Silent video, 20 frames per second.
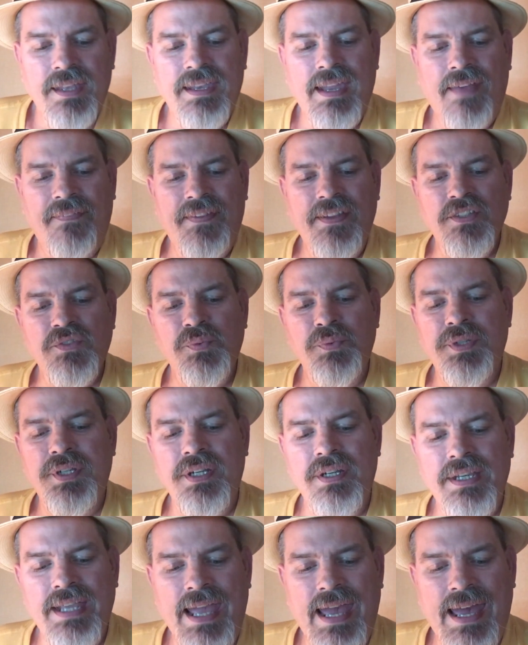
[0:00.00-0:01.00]
Now, this one
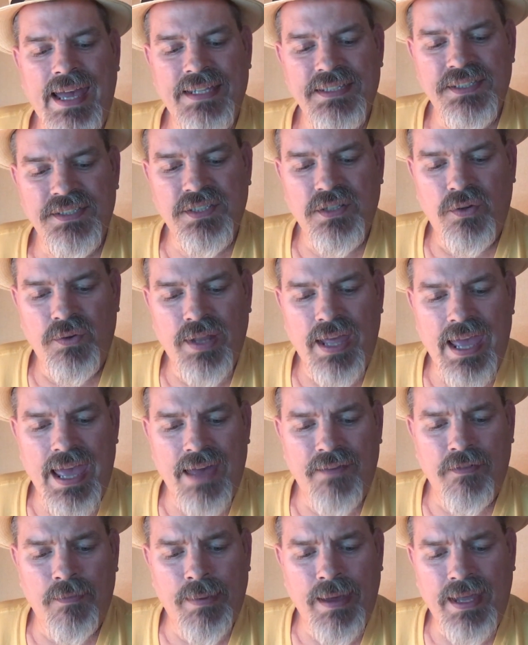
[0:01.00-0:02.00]
here, guys, is going to
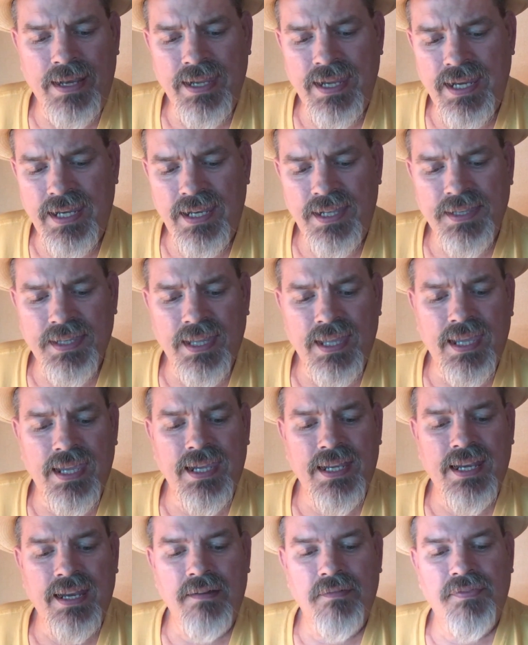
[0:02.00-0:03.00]
have about anything and